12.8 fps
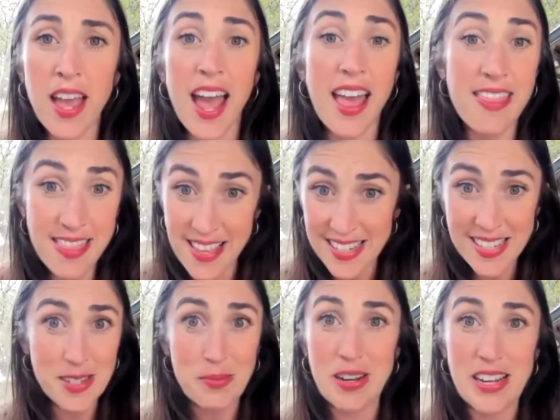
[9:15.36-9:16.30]
And this
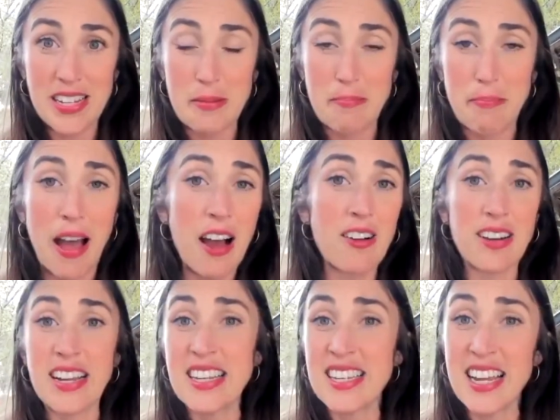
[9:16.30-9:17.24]
is what it's about
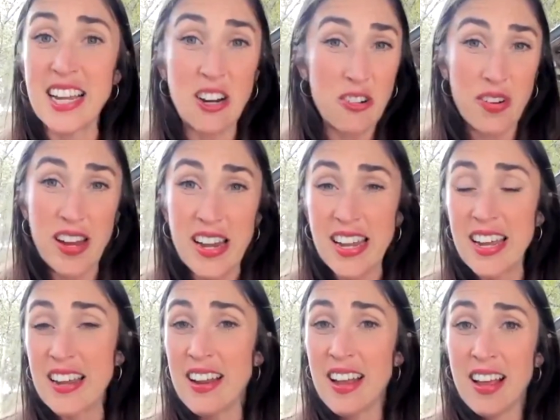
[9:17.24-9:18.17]
it's
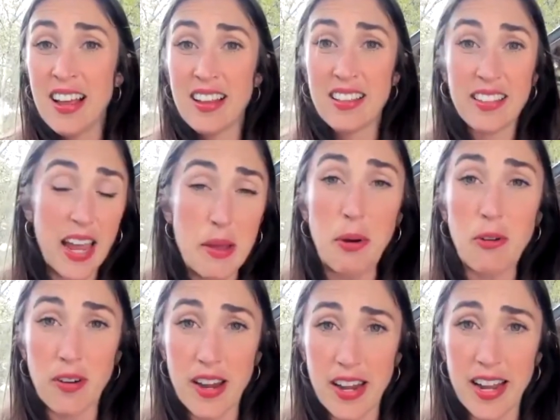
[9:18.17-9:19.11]
ingredient label
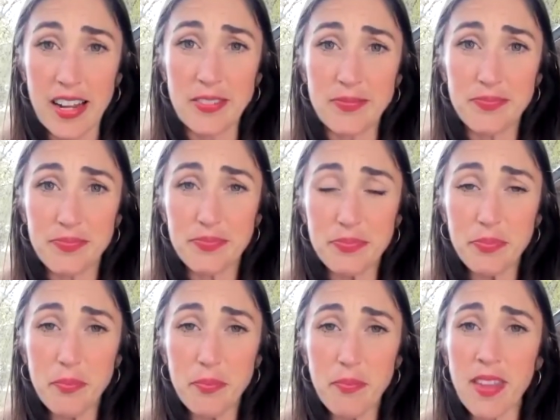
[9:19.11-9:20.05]
rating.
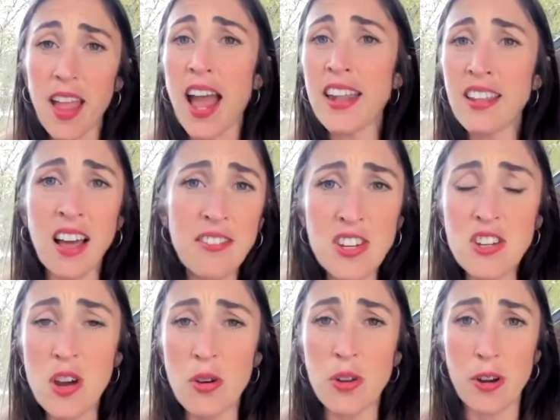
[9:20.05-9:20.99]
I'd love to
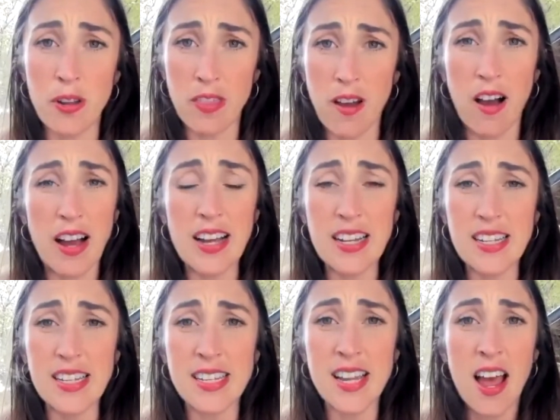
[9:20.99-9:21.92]
know your
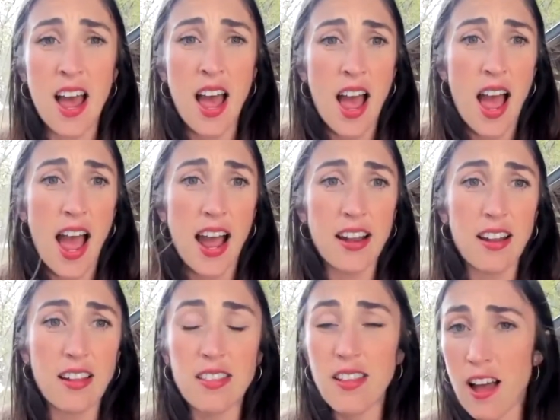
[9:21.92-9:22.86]
thoughts. I'd
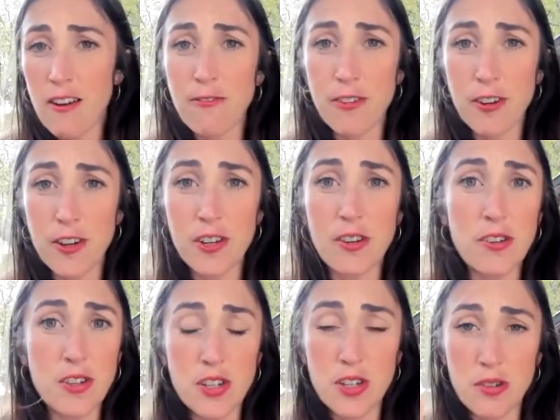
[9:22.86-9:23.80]
love for you
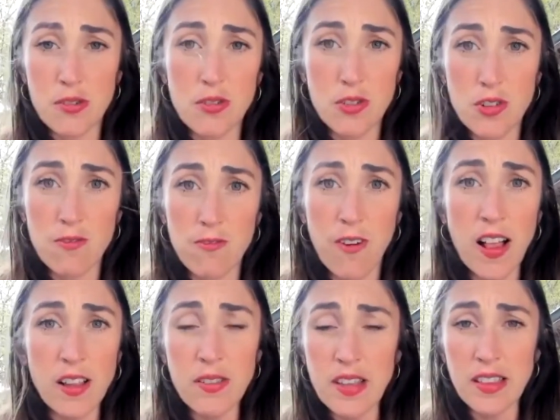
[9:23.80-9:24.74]
to
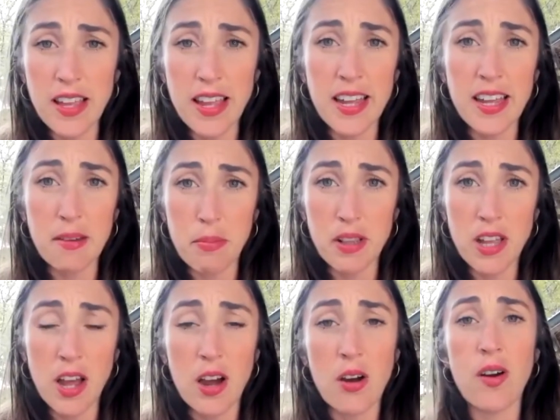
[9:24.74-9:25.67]
follow the link
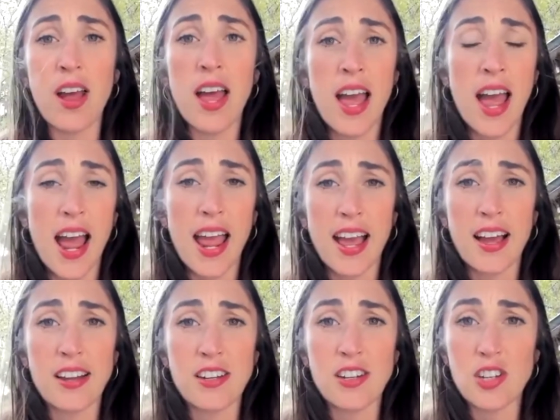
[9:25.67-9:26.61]
below
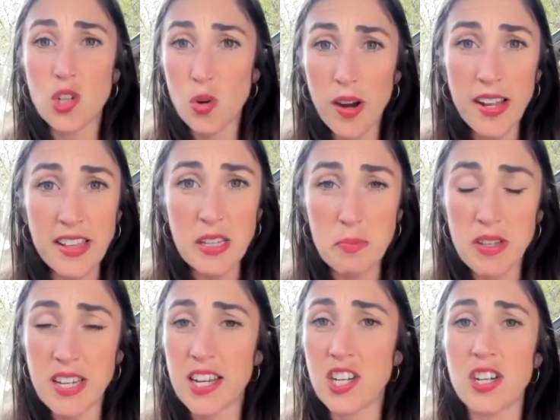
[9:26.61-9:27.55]
and join this
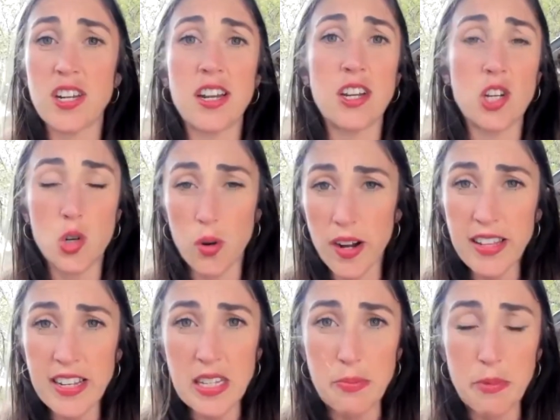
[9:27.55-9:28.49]
petition, join
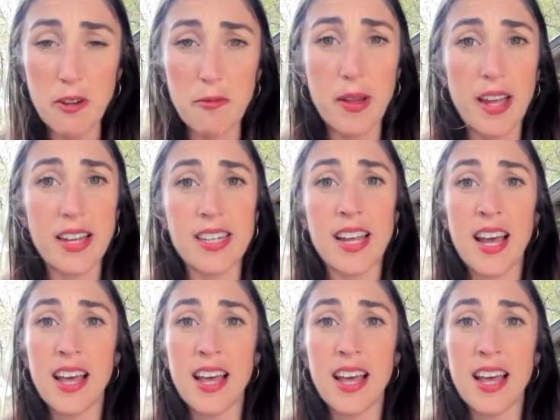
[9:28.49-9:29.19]
this movement.